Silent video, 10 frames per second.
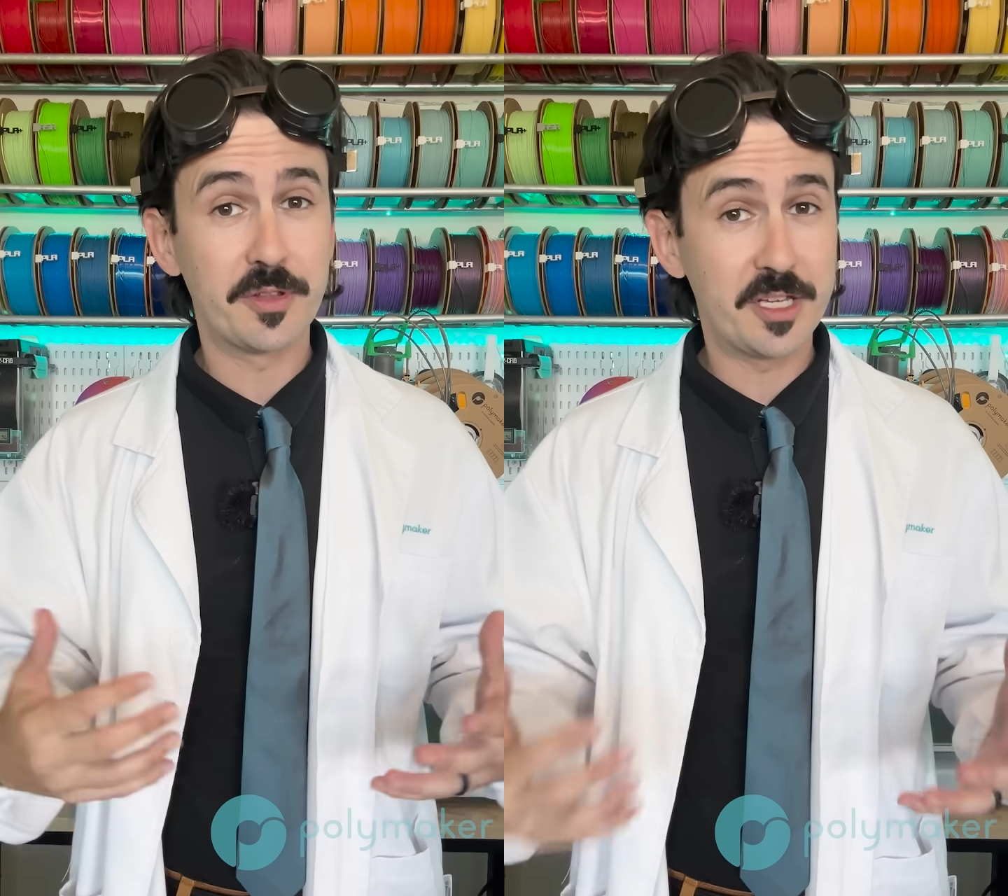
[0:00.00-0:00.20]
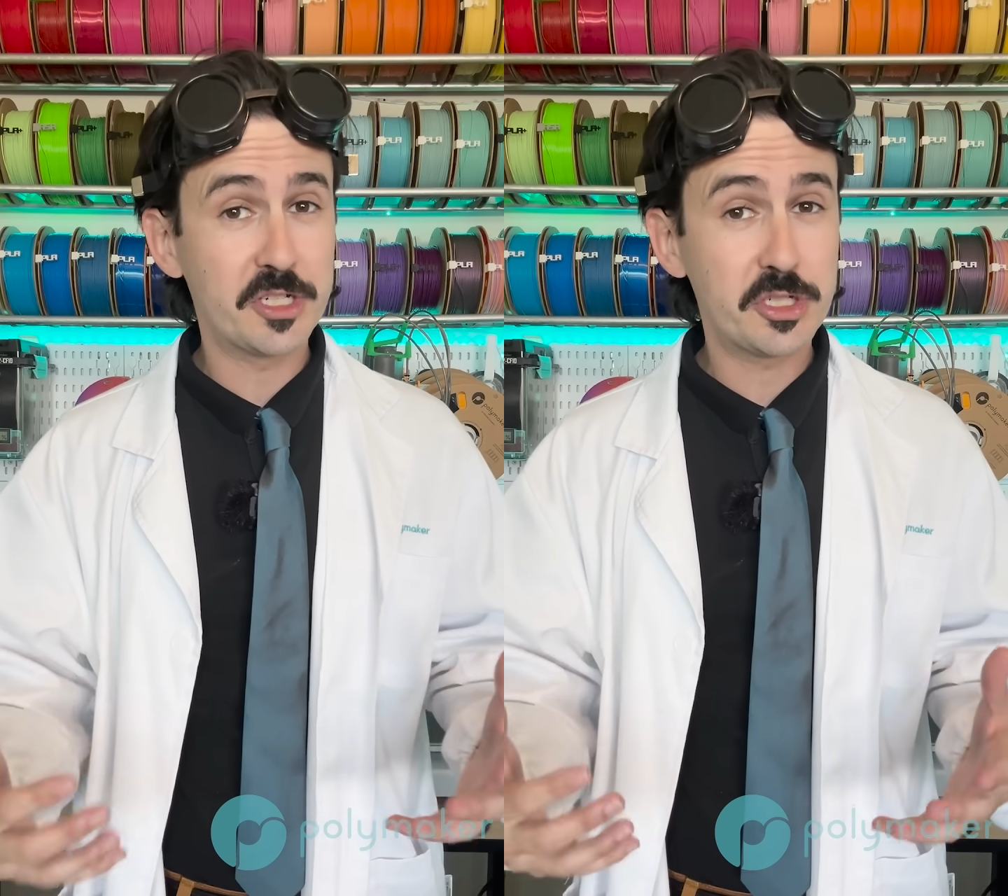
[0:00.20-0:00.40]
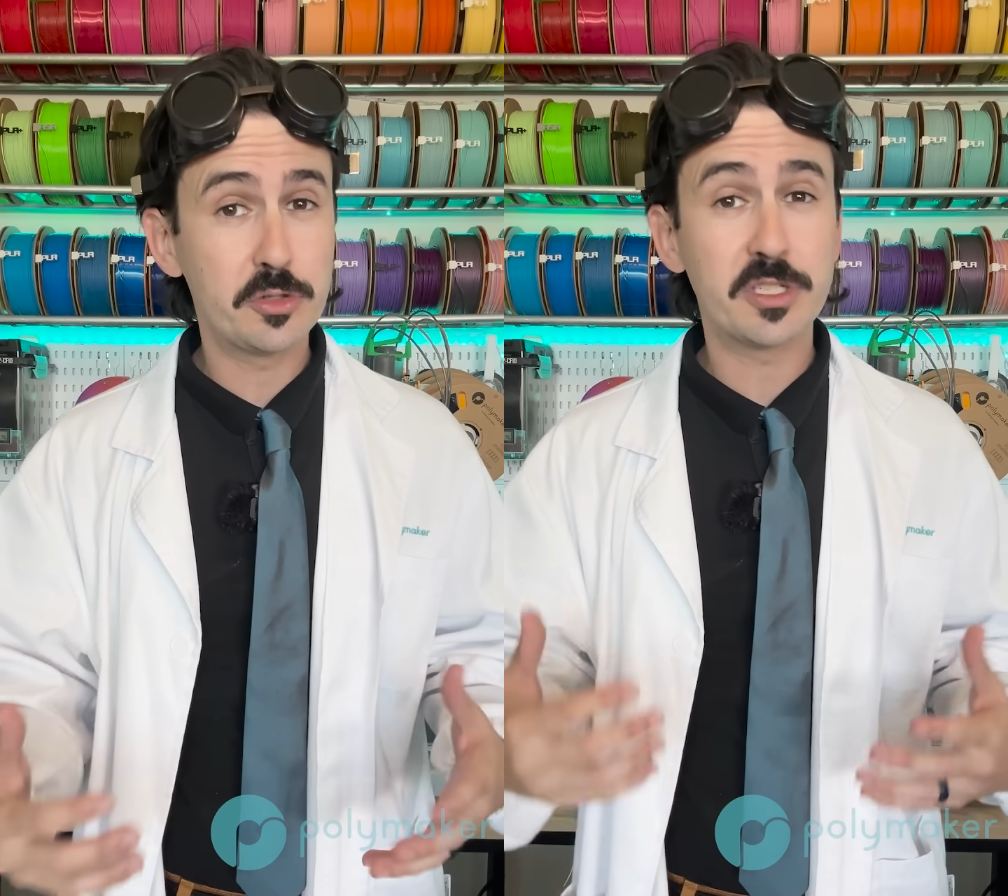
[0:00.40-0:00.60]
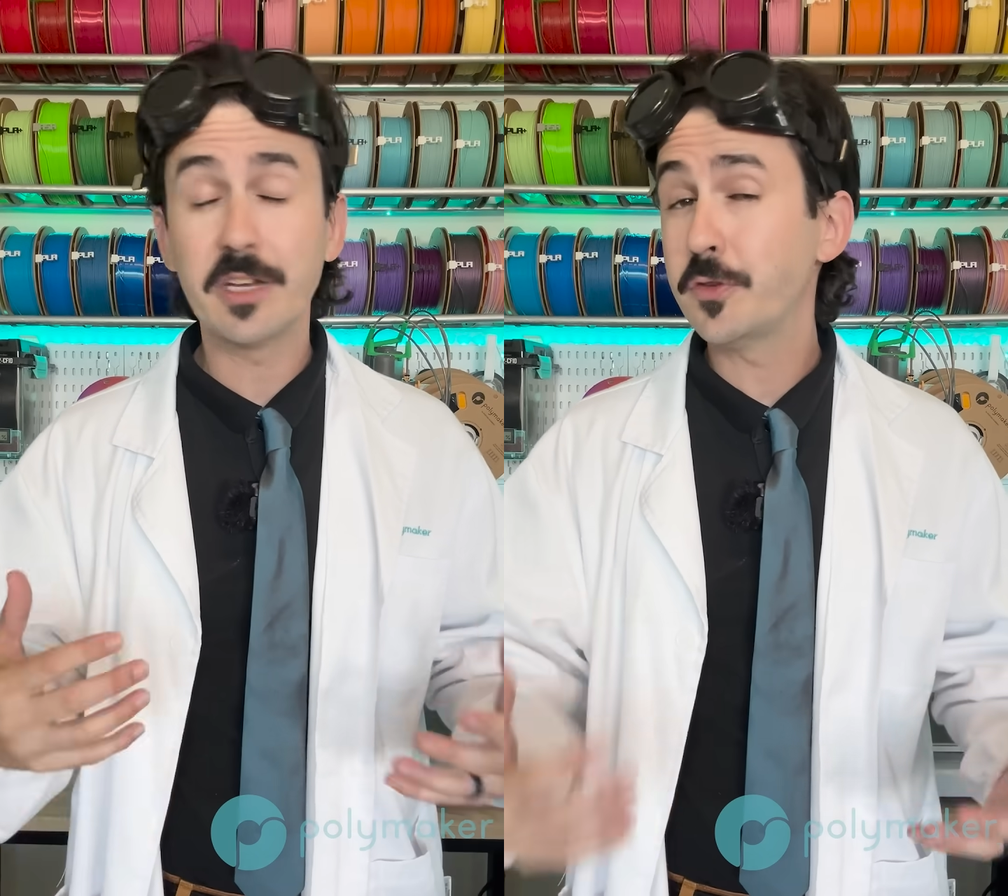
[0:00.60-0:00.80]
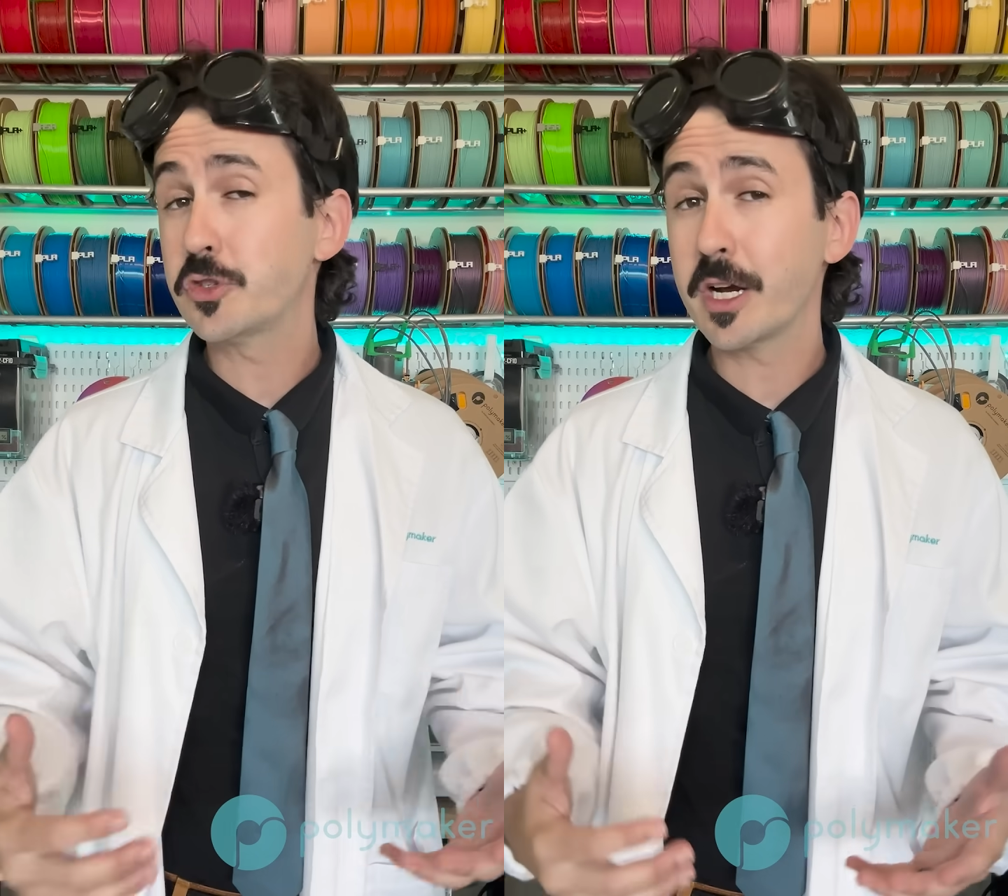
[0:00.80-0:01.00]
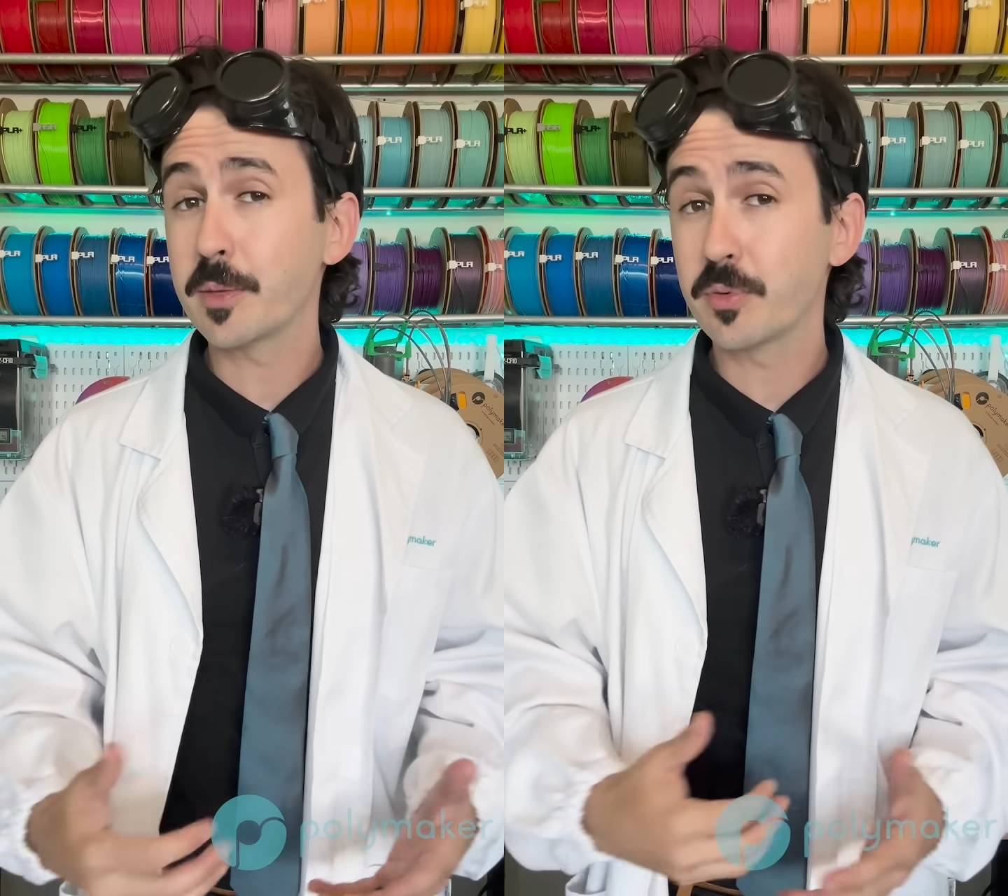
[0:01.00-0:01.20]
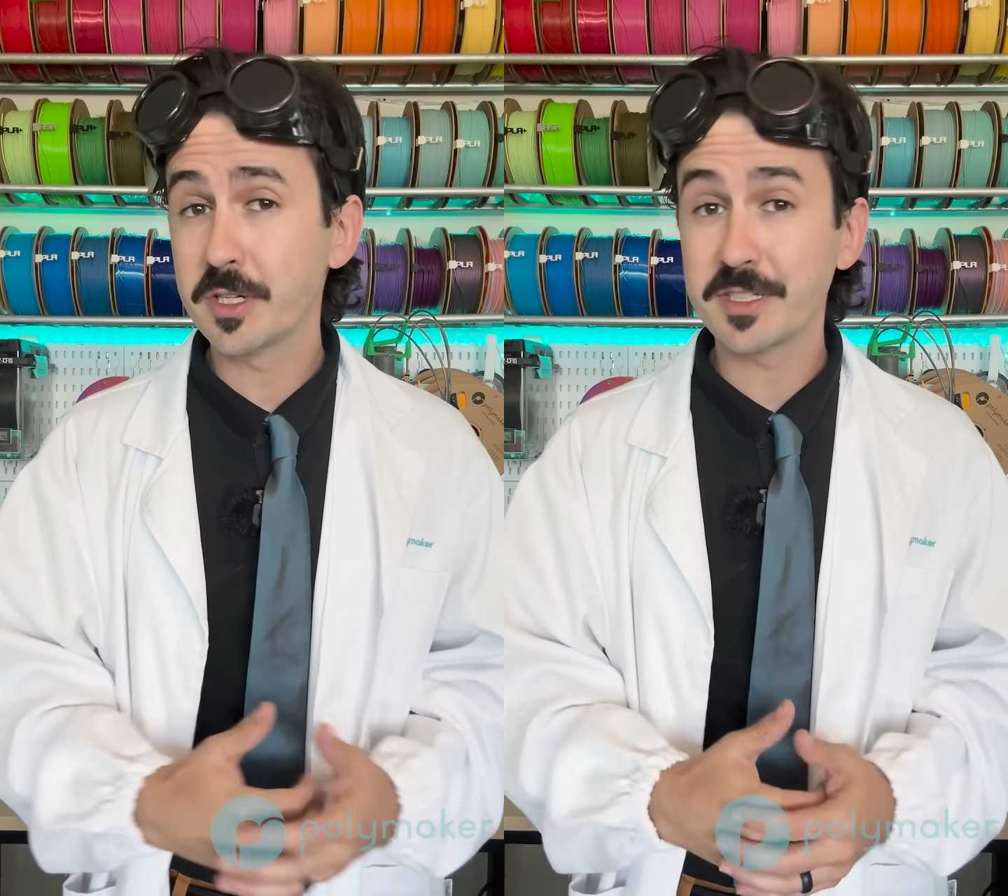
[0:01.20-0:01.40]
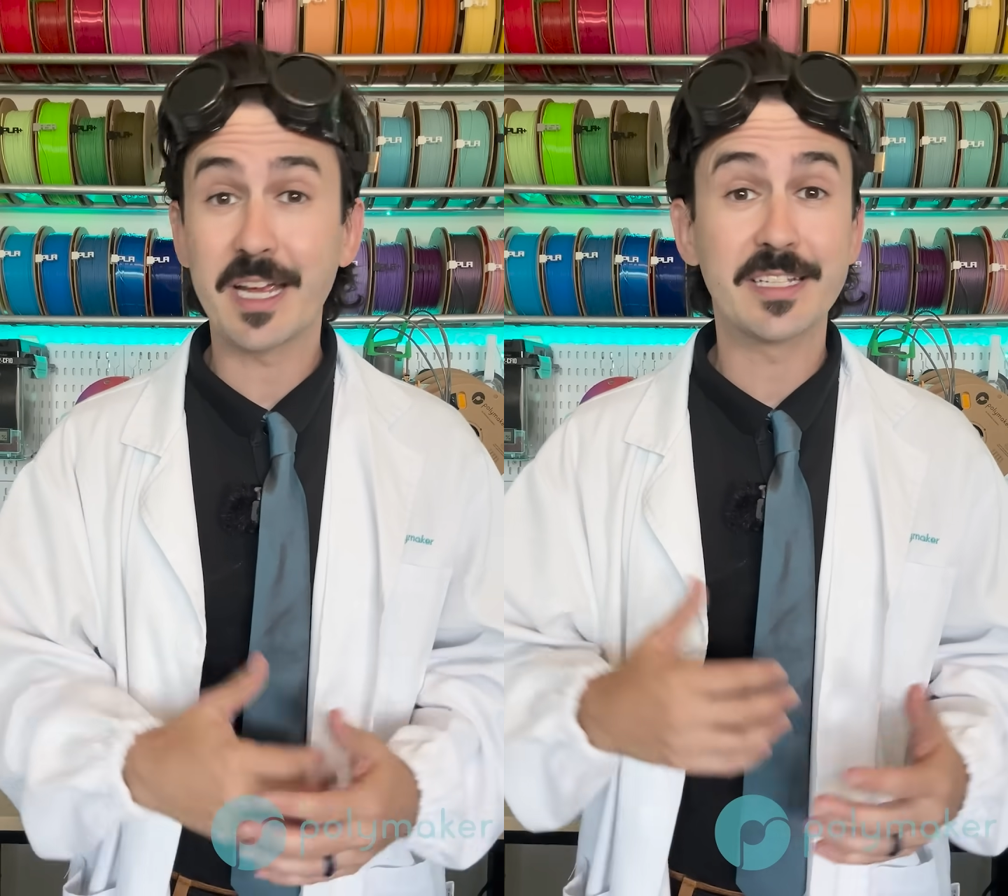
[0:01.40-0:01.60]
with issues if you try to
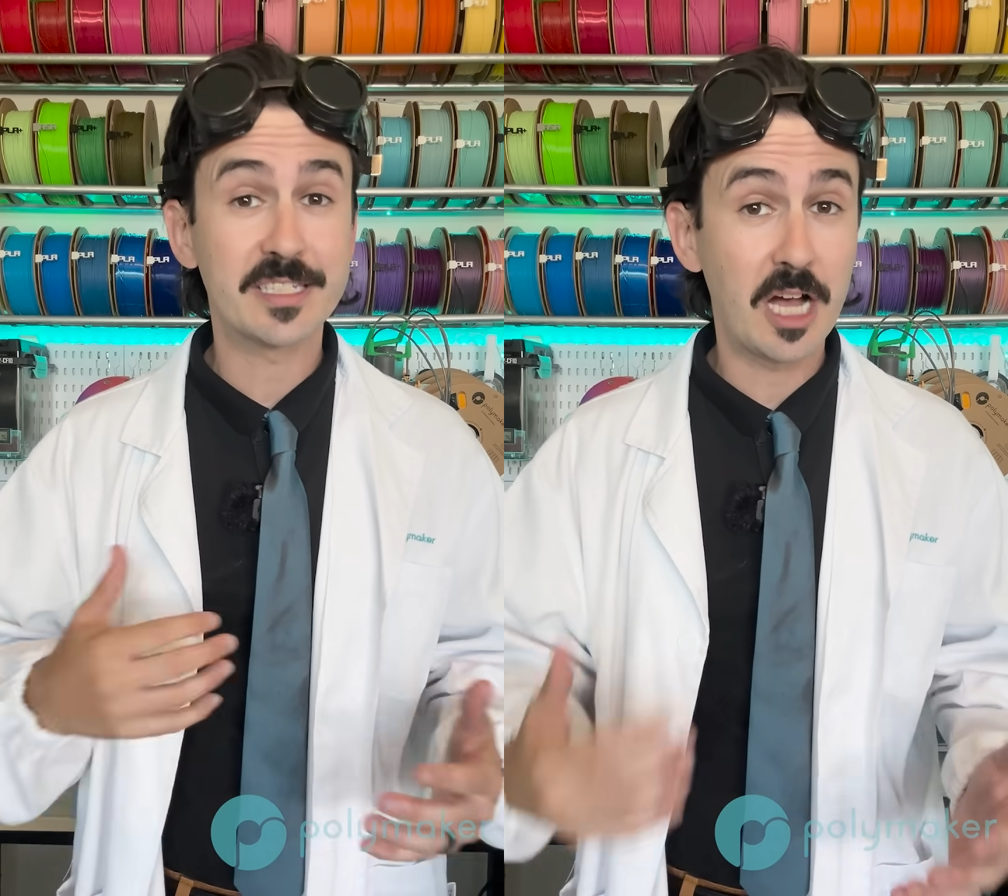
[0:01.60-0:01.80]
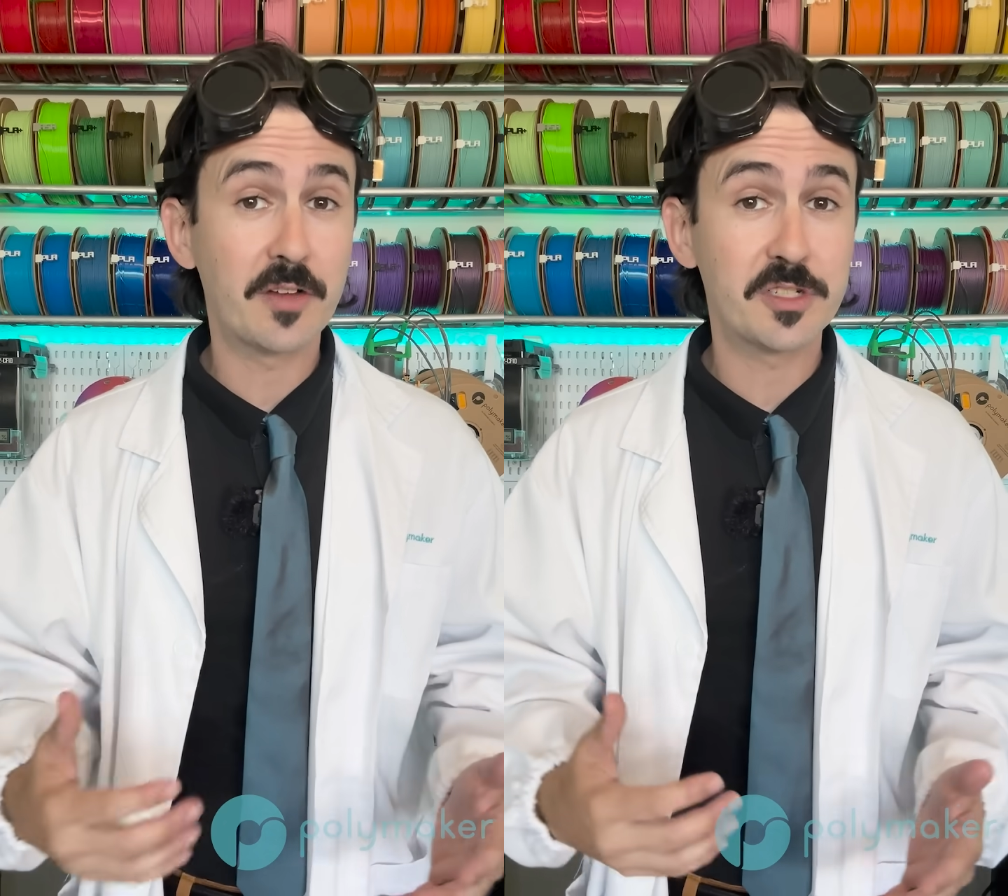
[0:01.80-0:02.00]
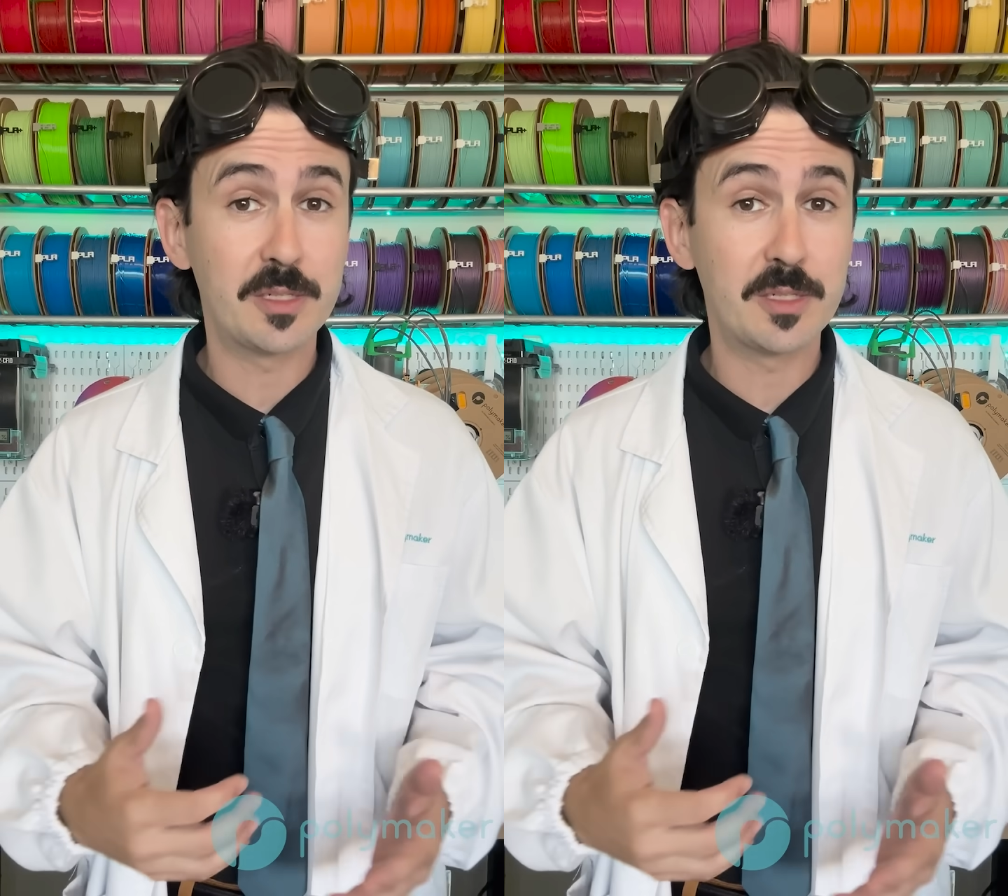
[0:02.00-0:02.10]
print a soft